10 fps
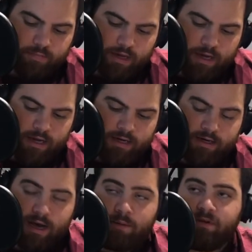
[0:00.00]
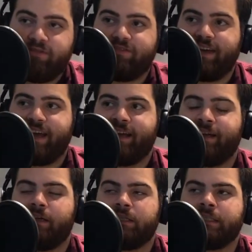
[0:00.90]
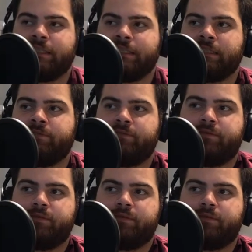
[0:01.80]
And I'm a fan of,